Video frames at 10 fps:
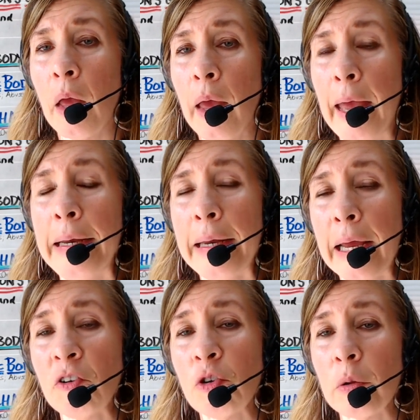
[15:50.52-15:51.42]
And
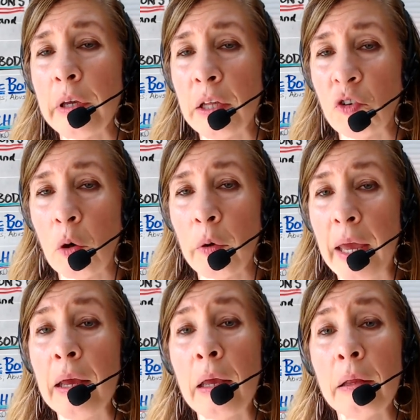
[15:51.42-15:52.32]
naturally, it's
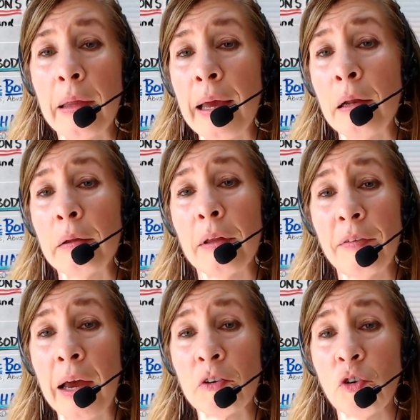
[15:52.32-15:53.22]
okay that the
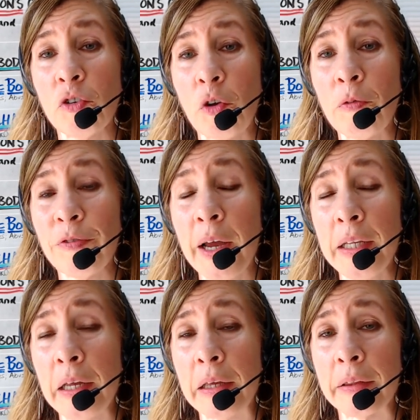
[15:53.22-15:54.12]
doctors don't find
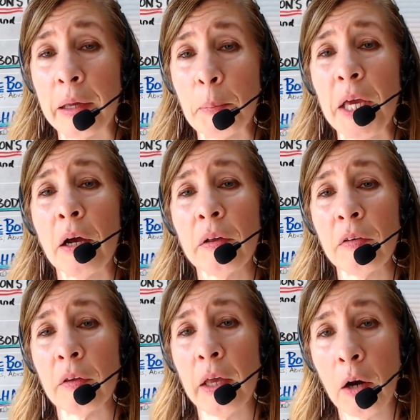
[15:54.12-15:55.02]
anything
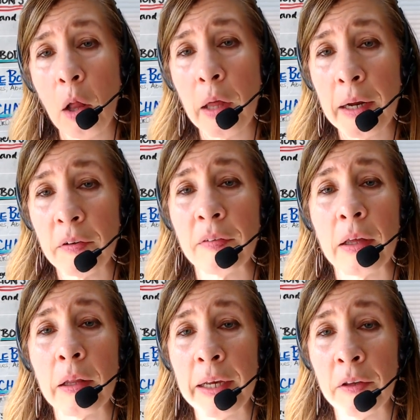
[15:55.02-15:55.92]
because, in all honesty,
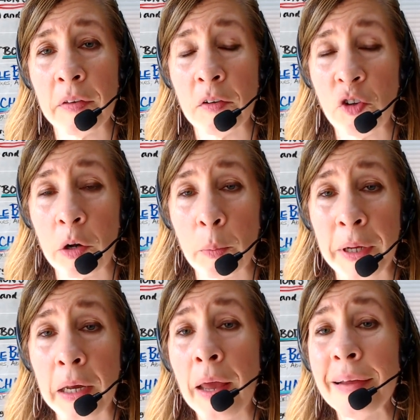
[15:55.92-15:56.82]
ladies and
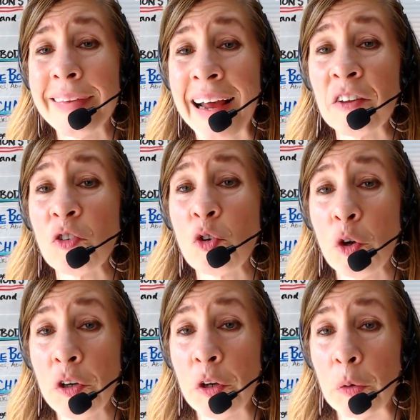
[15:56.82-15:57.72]
gentlemen, that is
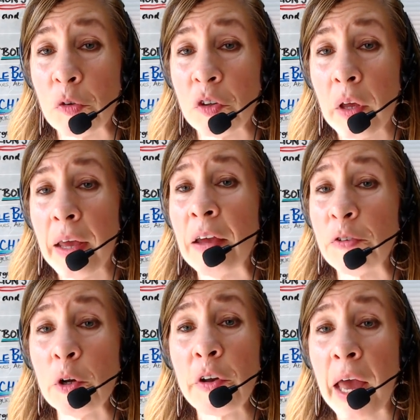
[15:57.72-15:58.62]
good news. If
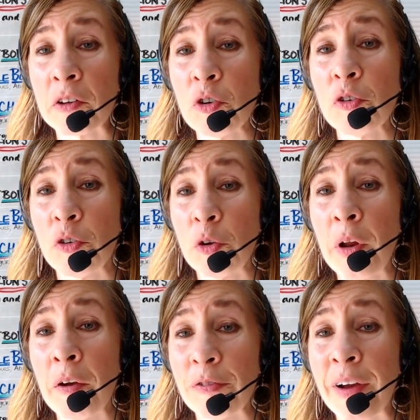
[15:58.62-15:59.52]
your doctors do
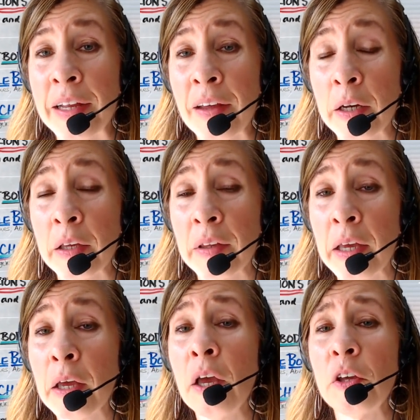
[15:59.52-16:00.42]
not find
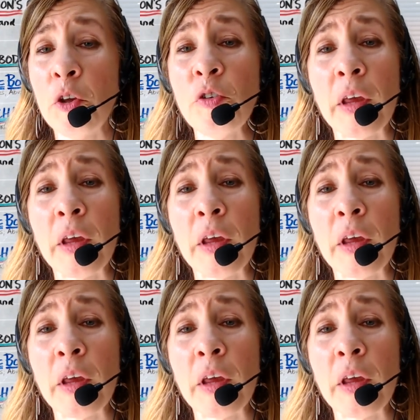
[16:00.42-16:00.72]
anything, you say